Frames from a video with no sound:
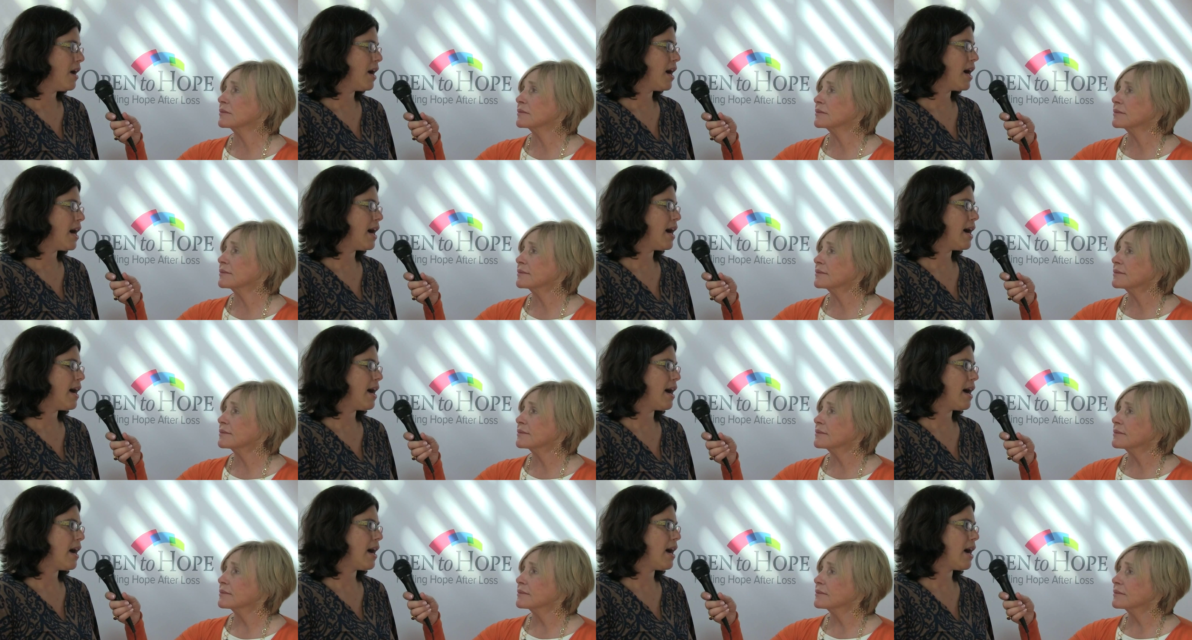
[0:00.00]
Speaker 1: Uh,
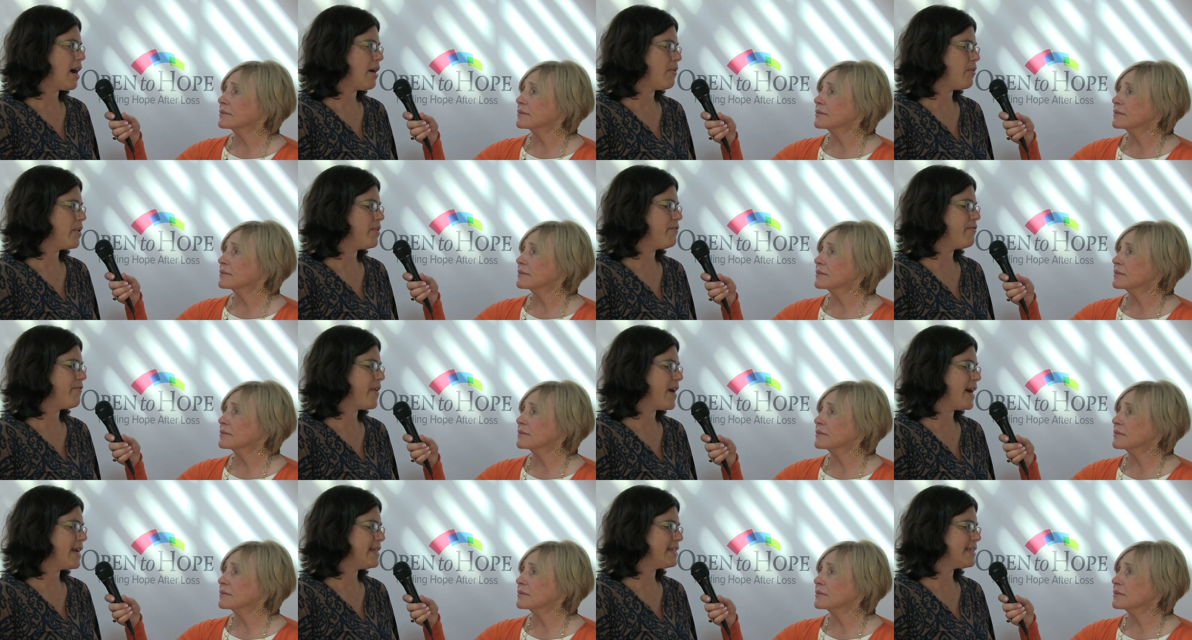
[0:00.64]
I would
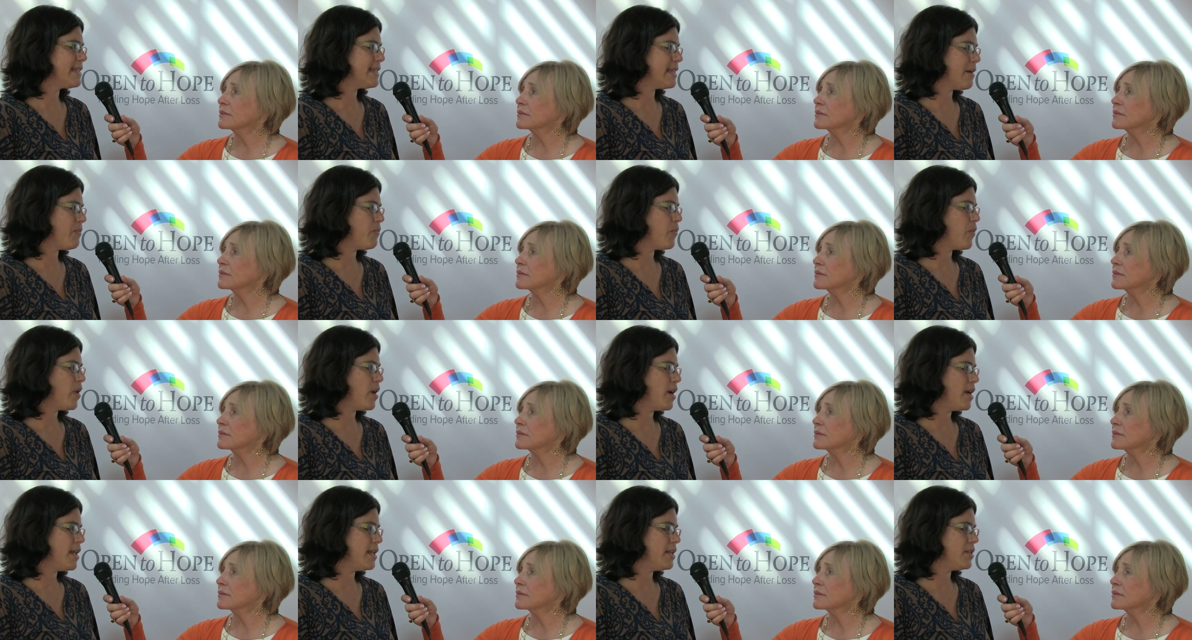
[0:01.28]
find
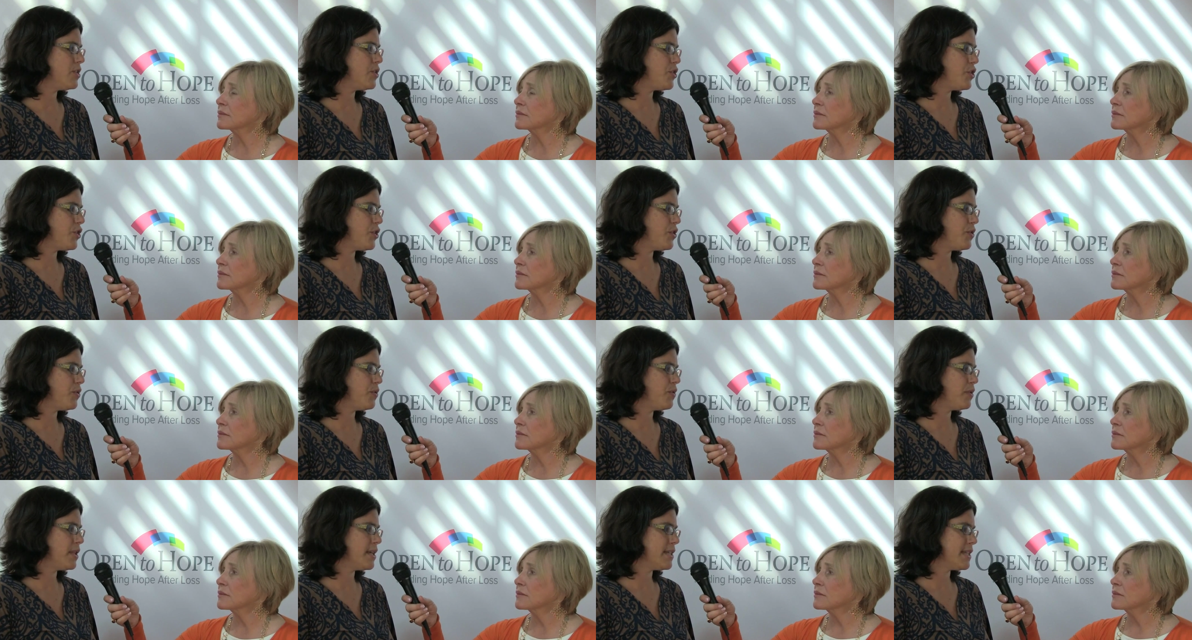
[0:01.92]
someone
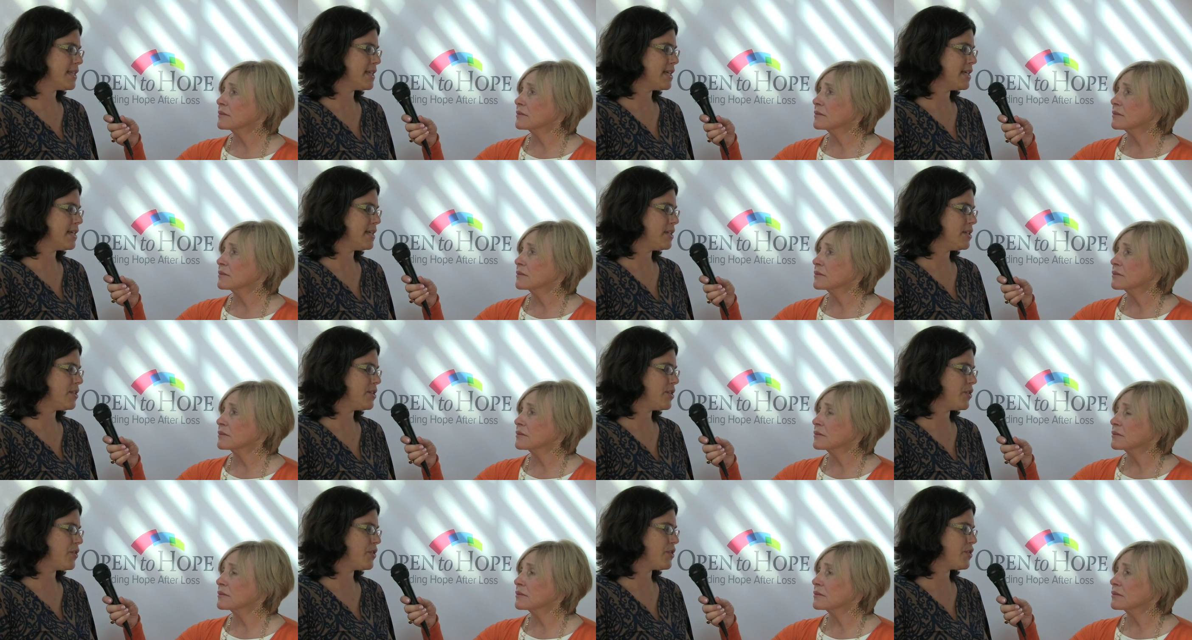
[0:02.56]
to listen
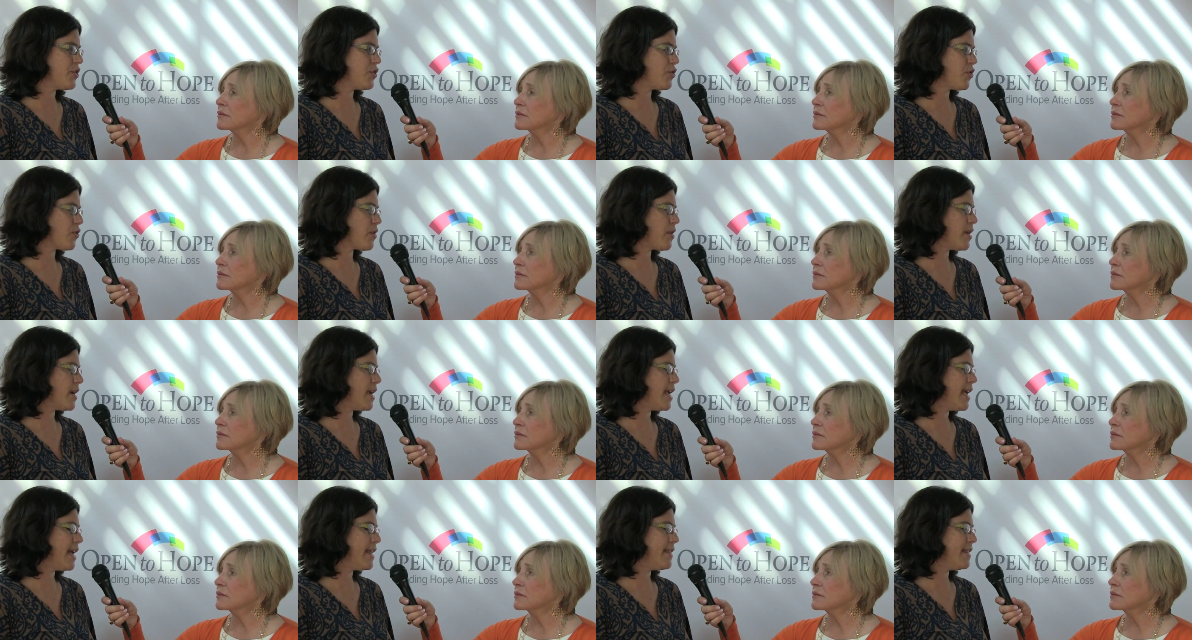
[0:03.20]
to the
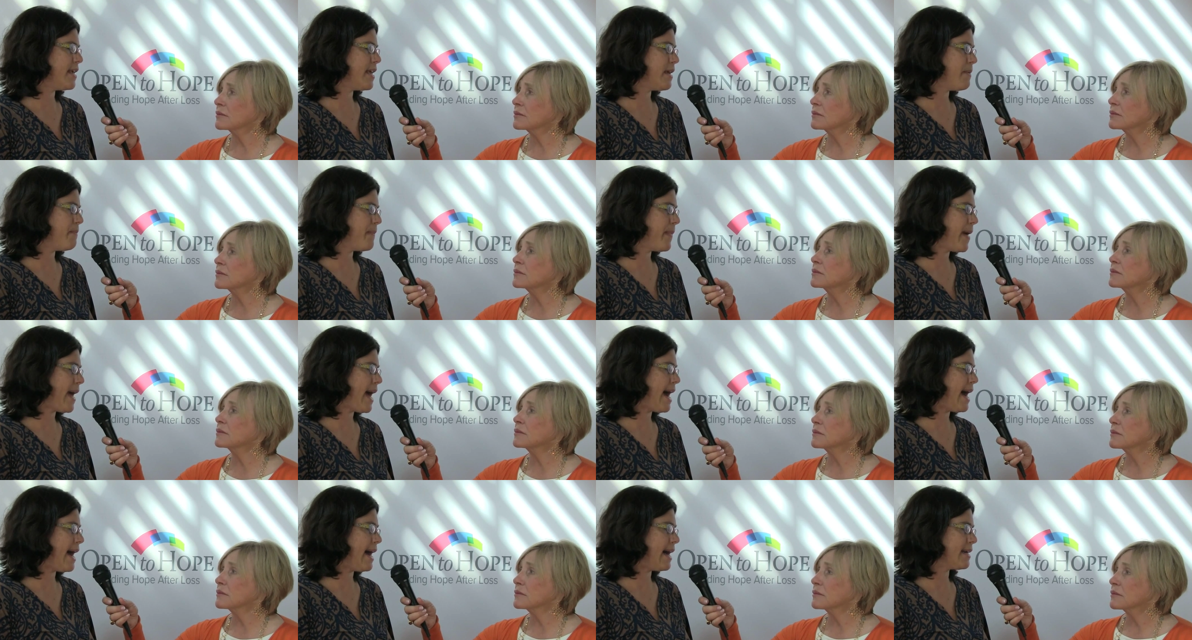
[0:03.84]
story and the
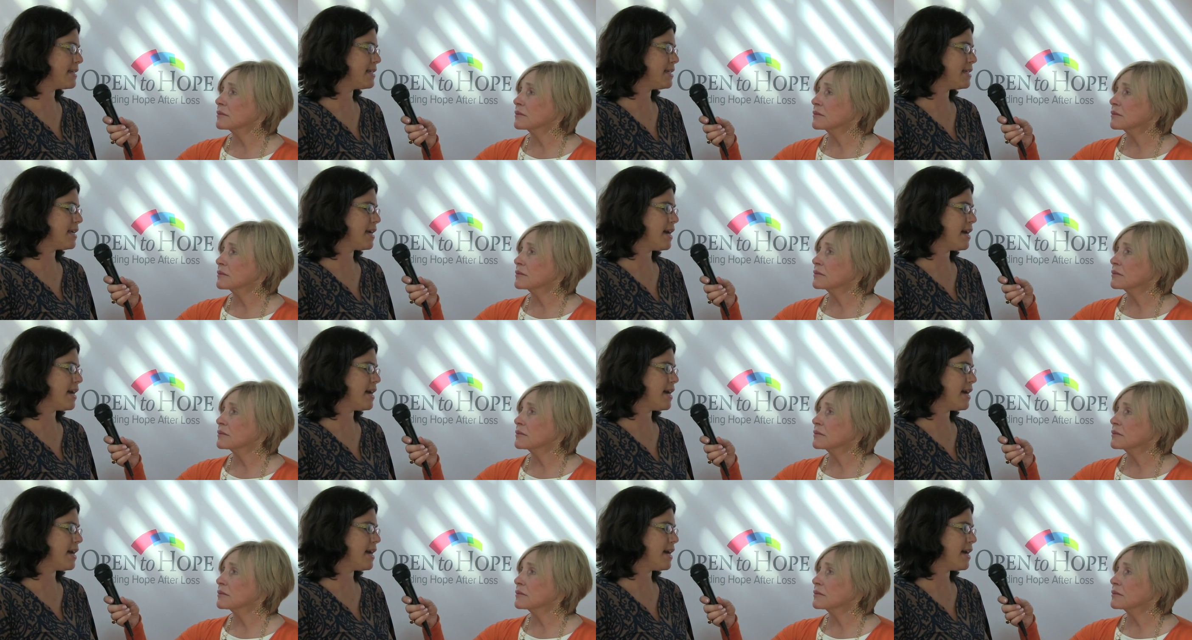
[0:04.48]
impact,